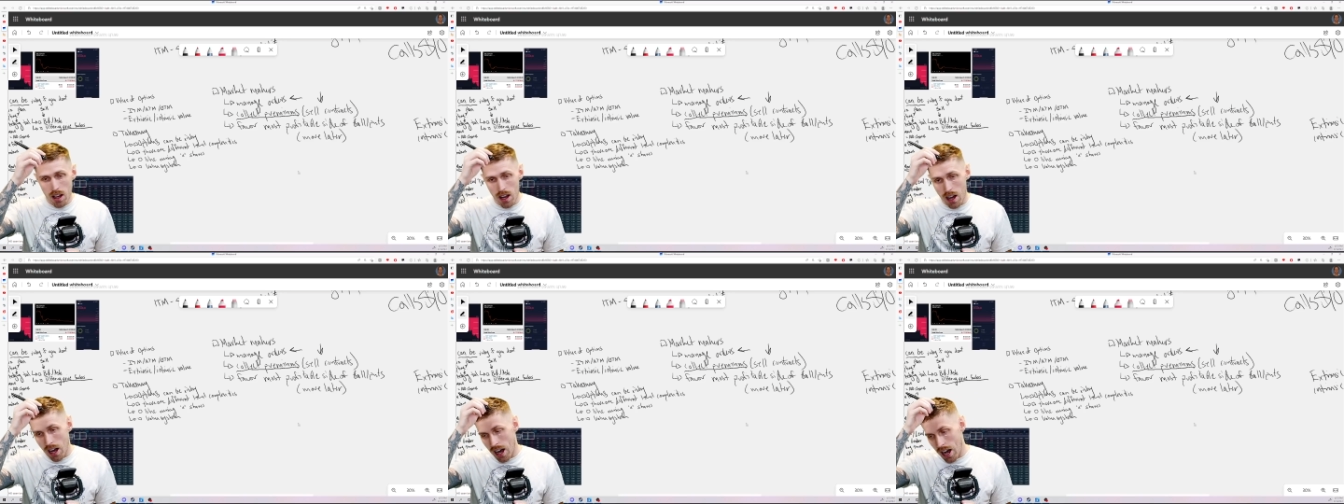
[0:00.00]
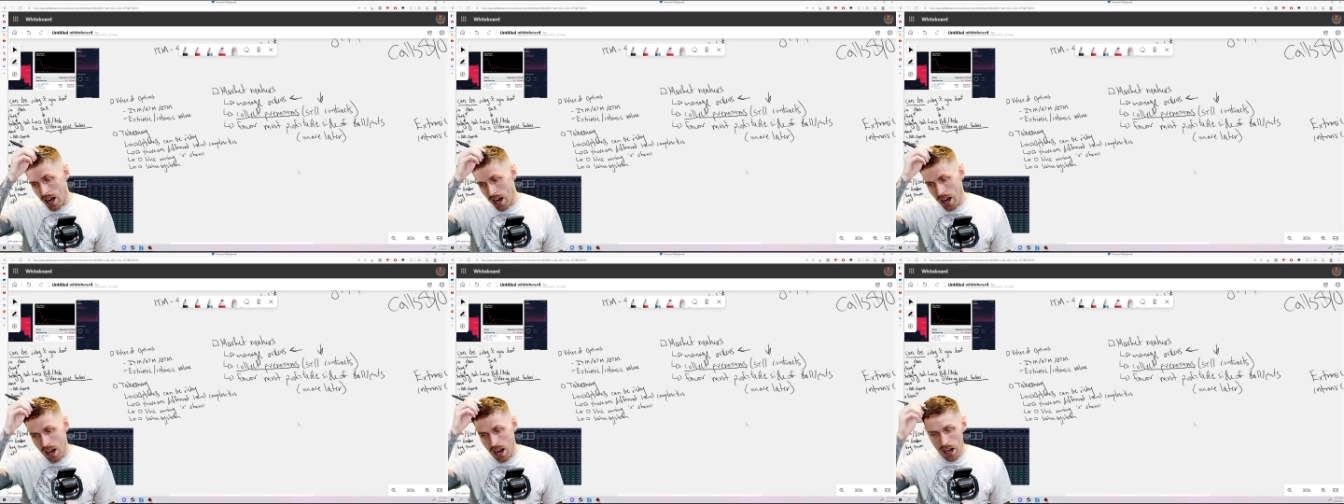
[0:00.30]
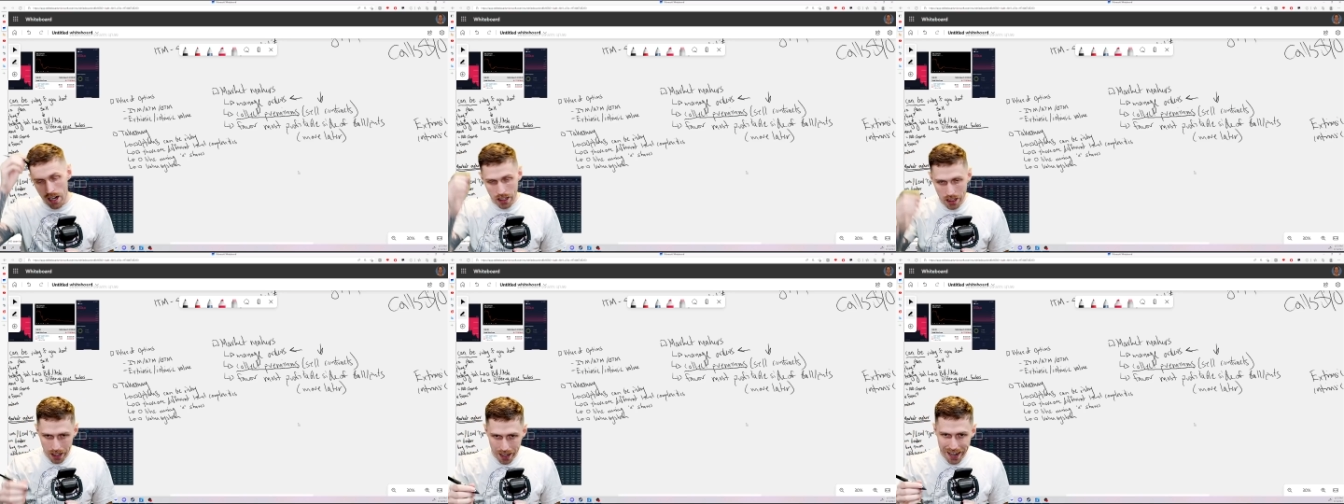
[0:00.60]

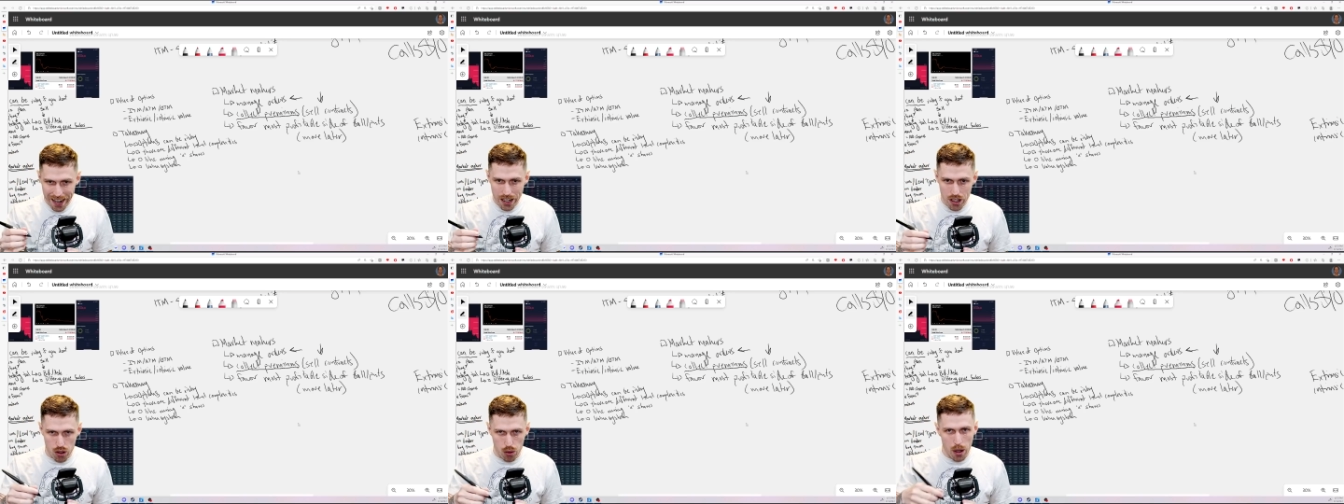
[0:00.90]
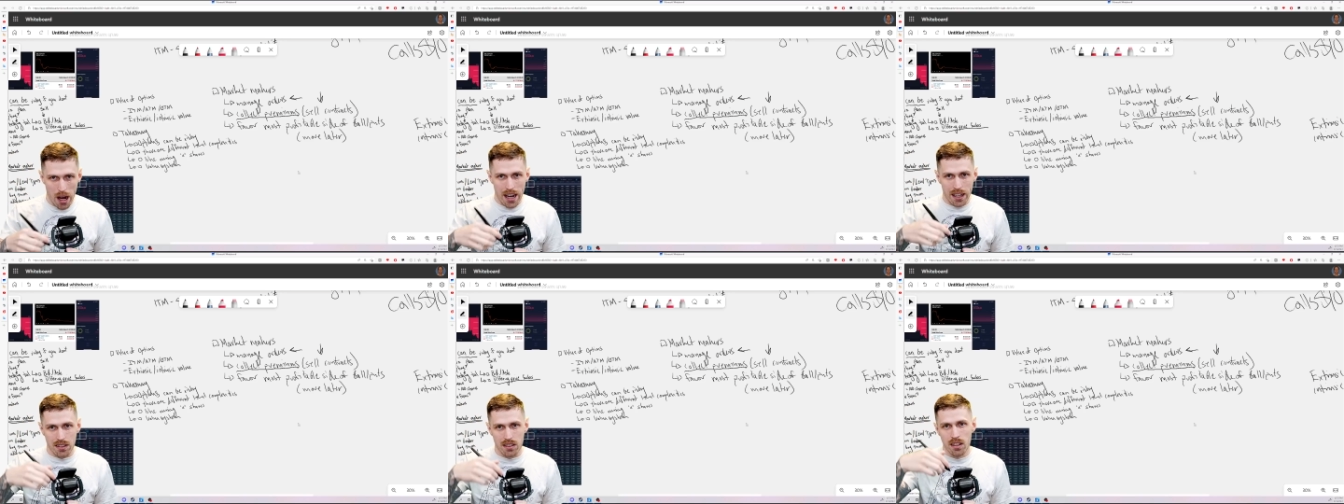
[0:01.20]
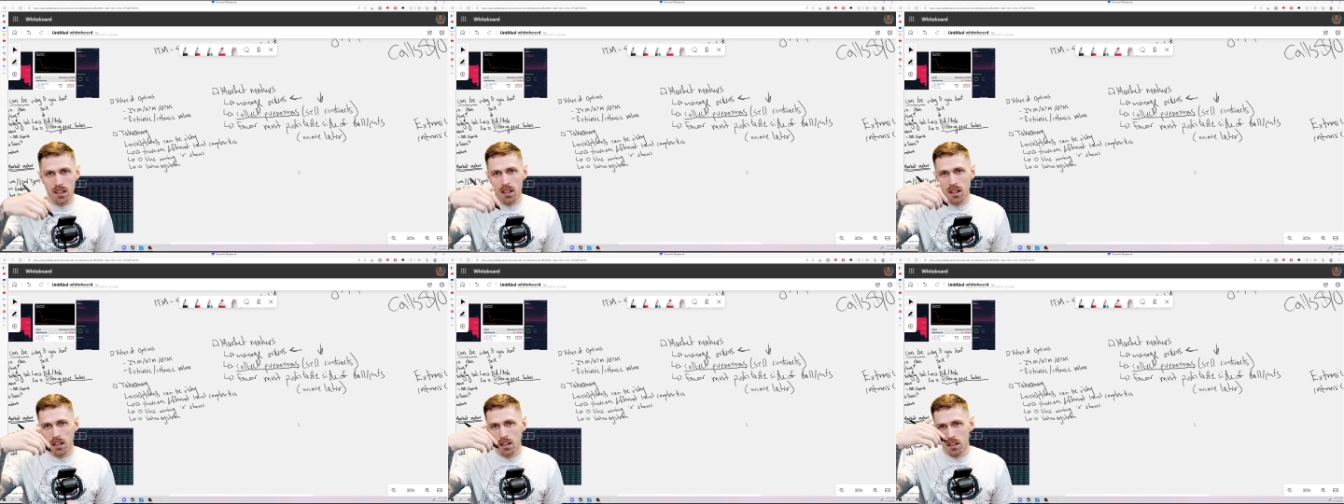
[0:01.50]
on a contract
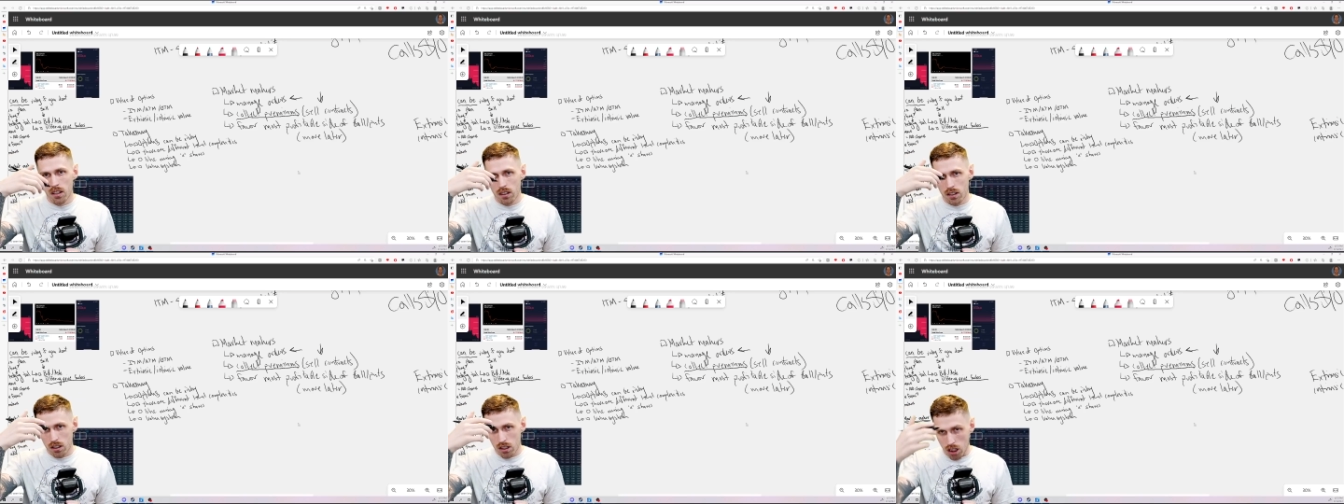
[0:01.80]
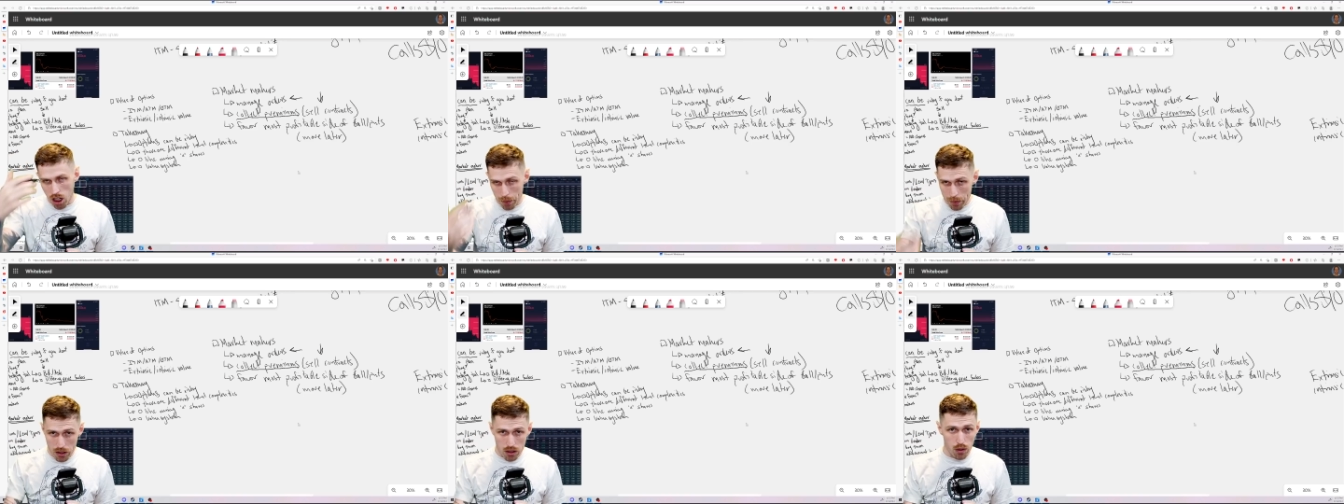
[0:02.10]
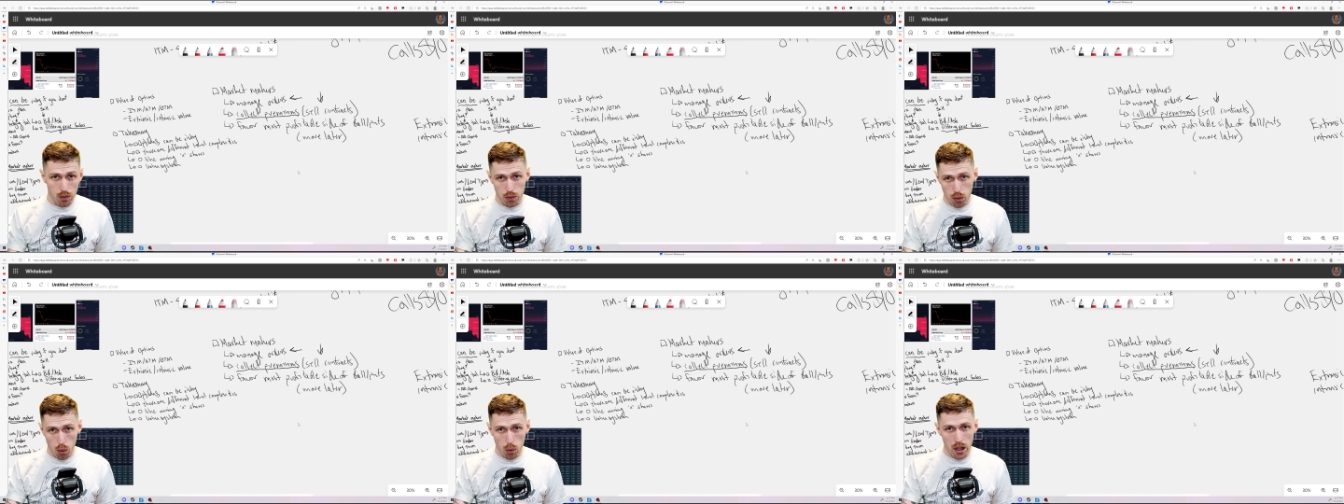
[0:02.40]
coming
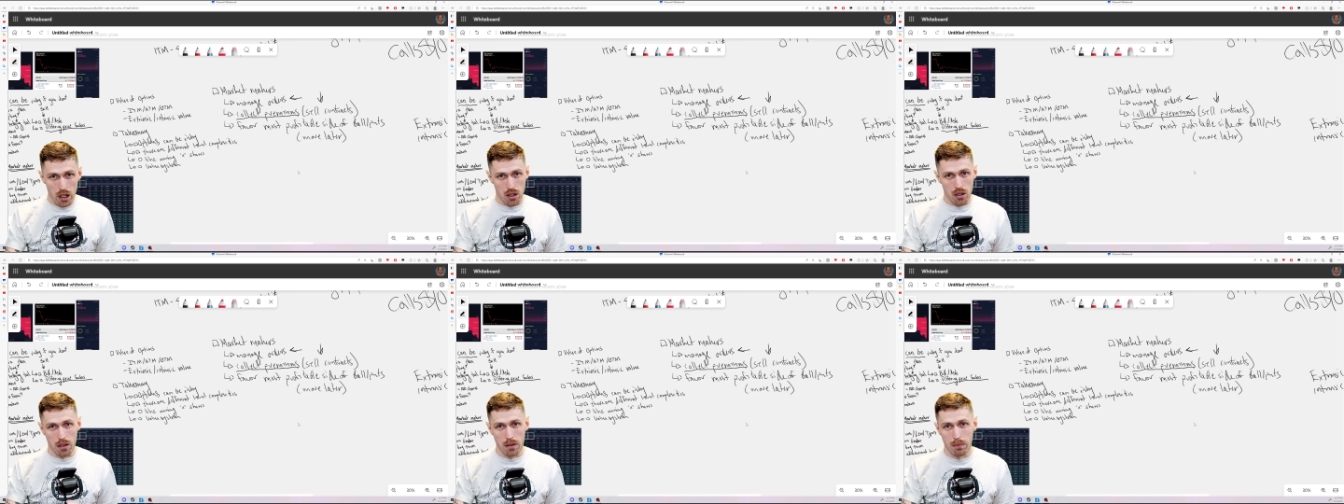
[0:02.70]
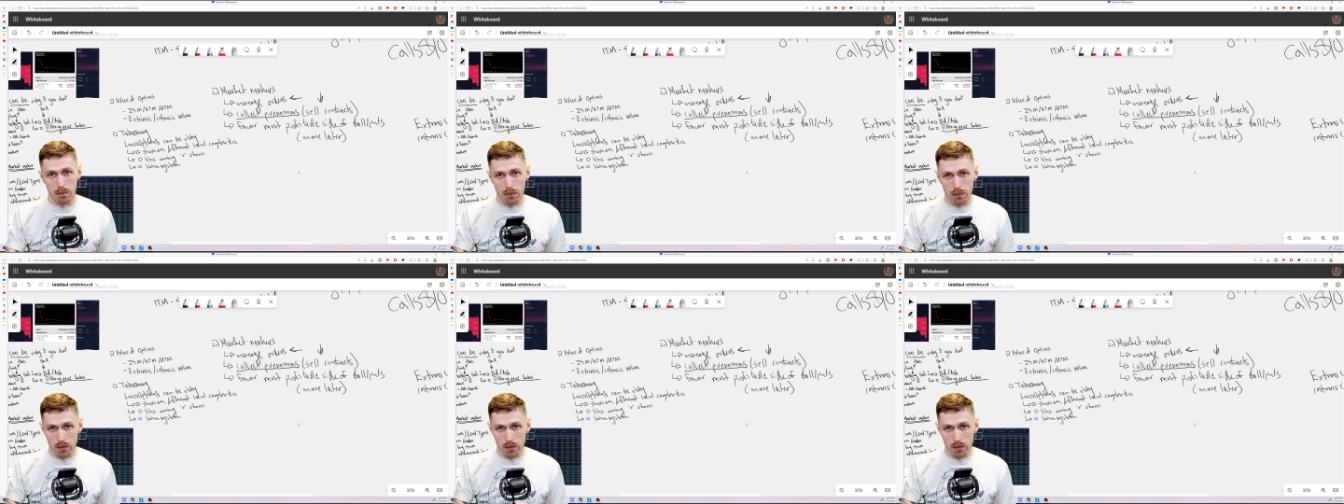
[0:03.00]
to fruition.